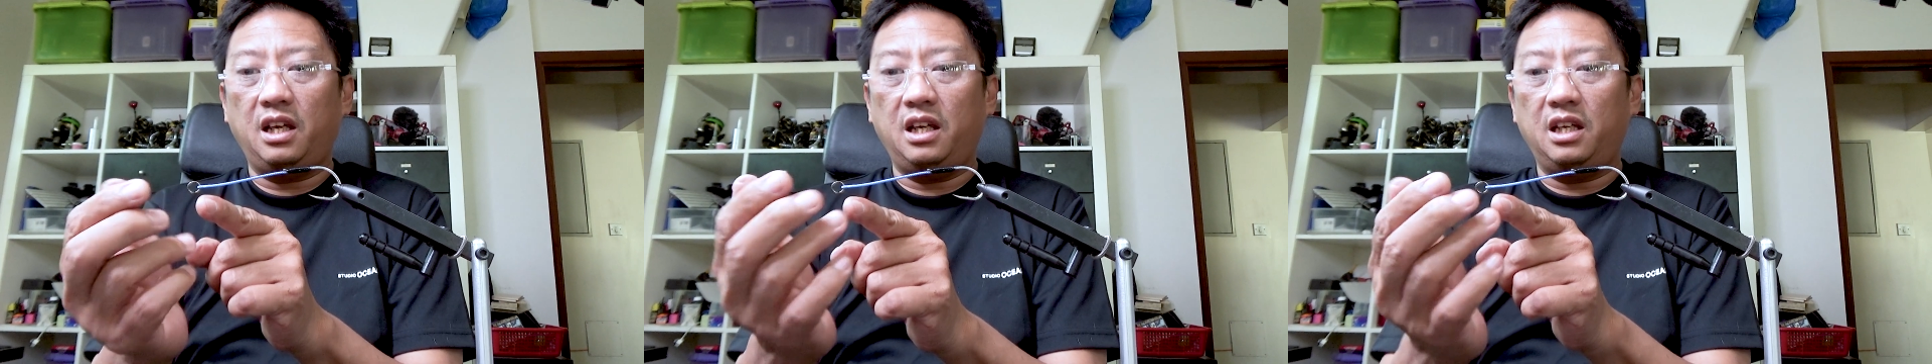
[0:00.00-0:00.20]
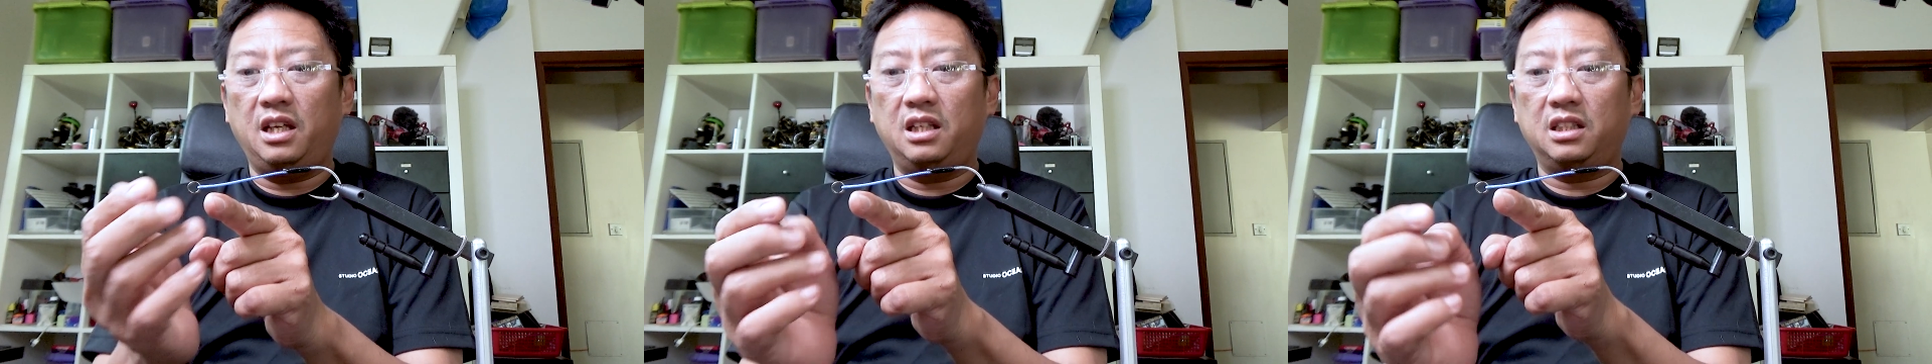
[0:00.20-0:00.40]

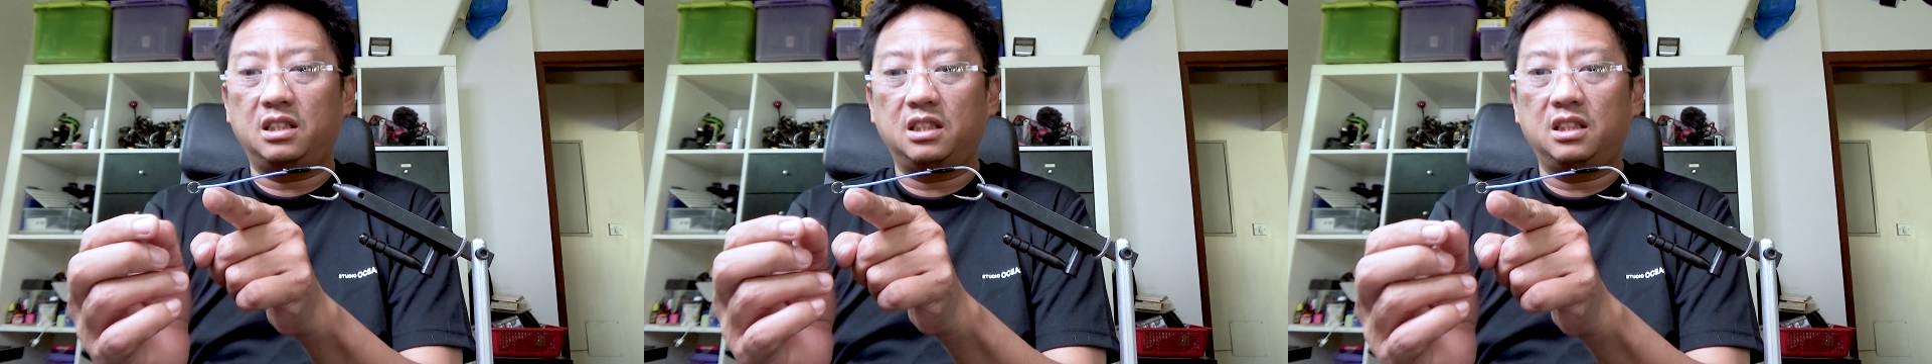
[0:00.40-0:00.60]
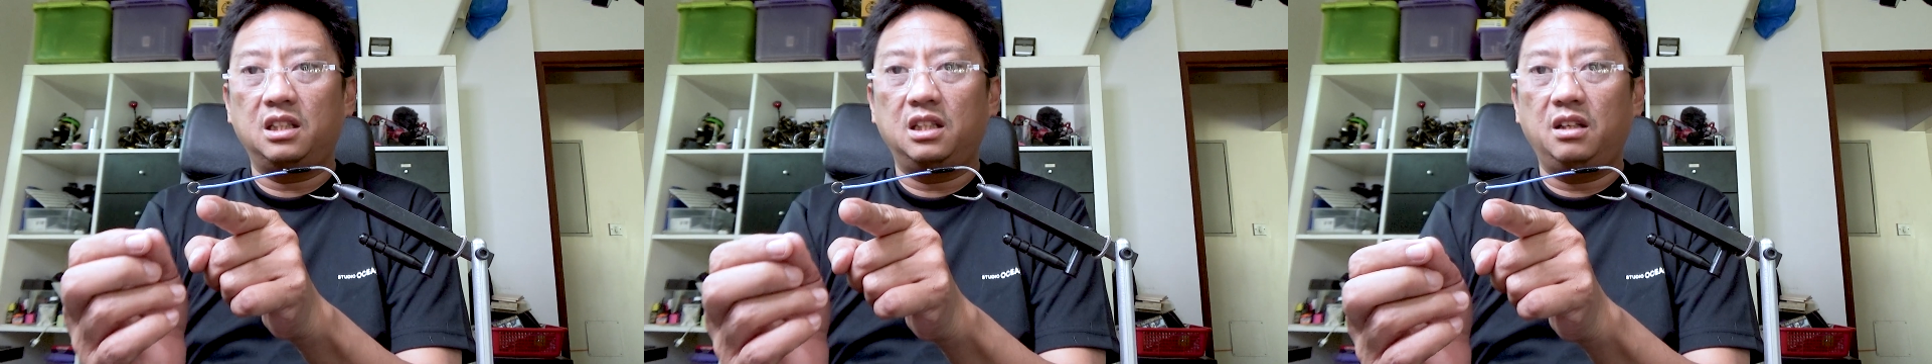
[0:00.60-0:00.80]

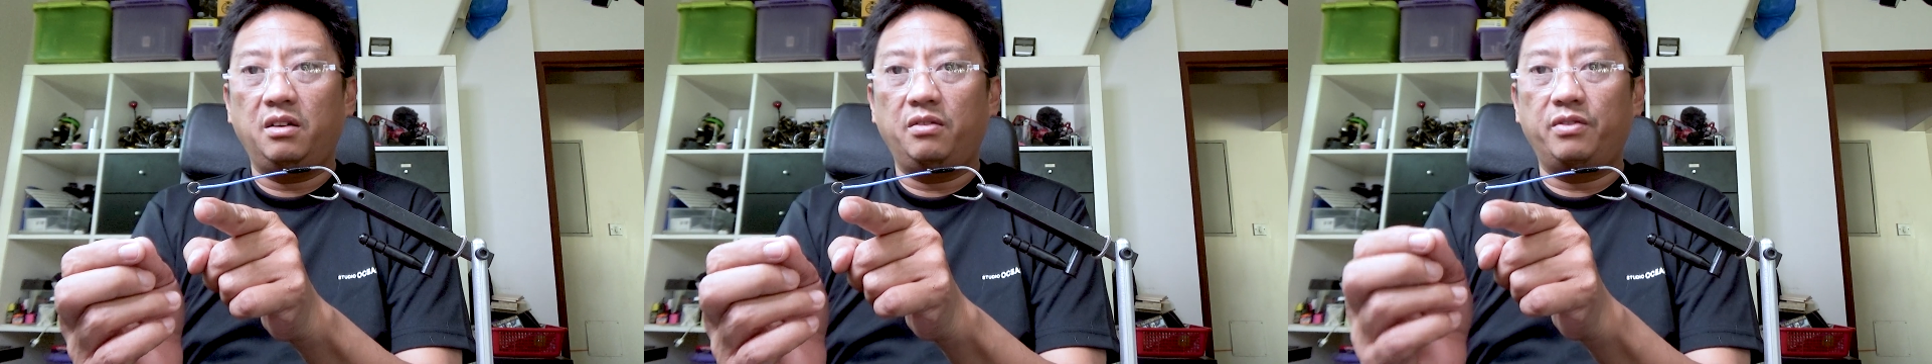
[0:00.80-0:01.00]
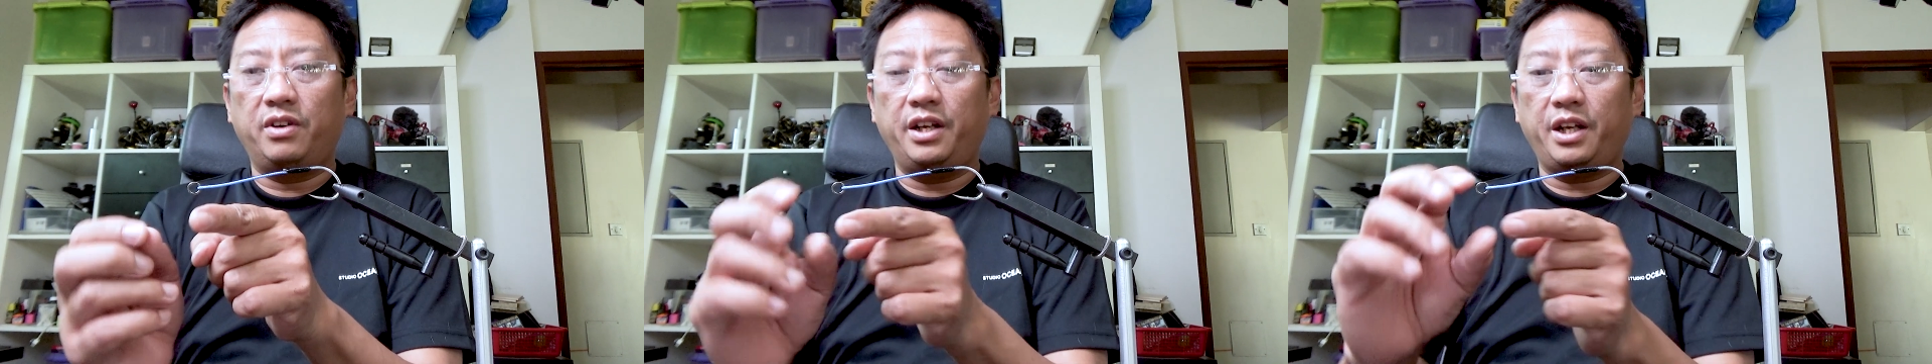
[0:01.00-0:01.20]
is
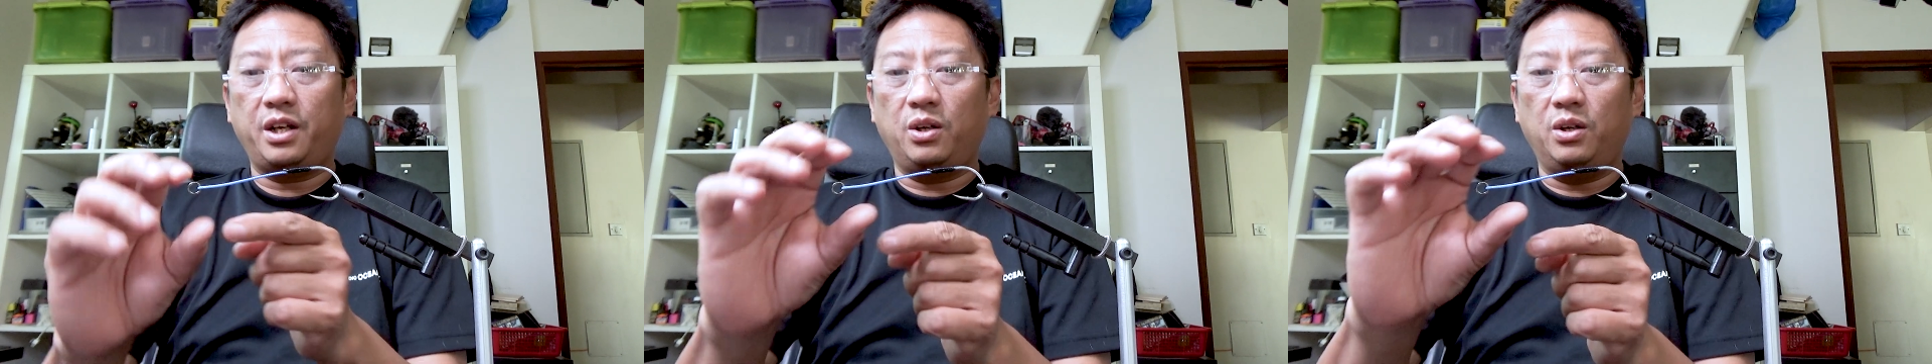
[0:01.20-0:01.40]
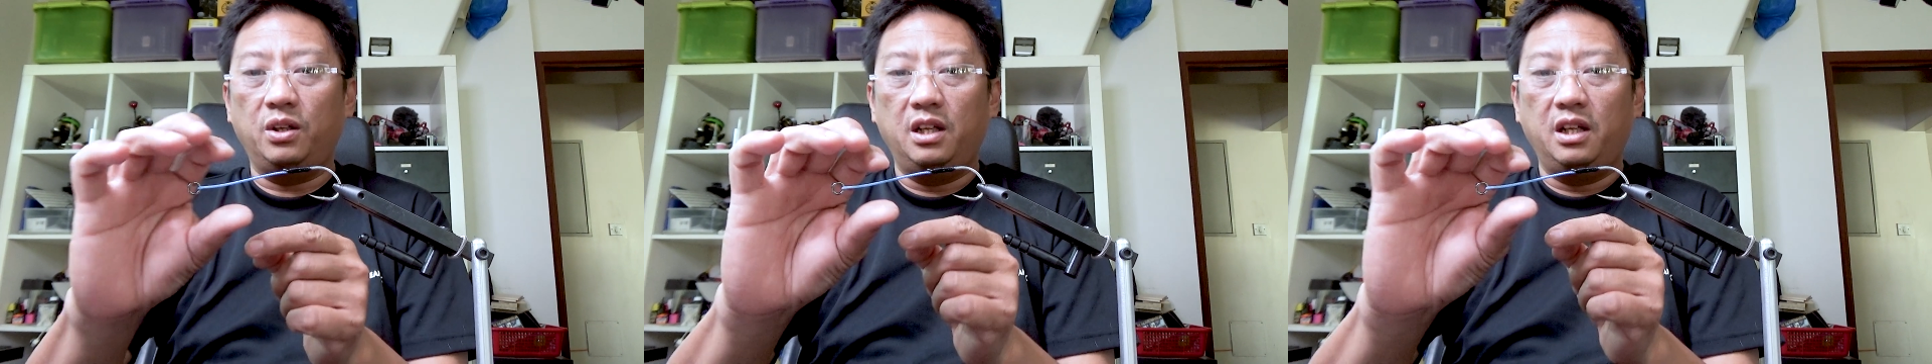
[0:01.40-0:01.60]

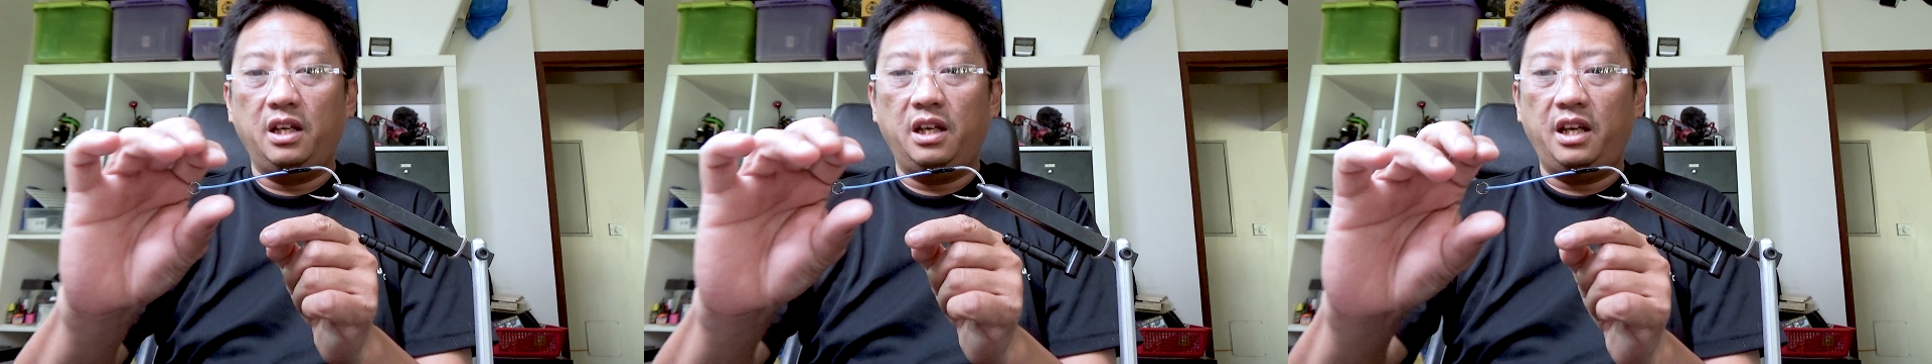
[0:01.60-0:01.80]
vertical,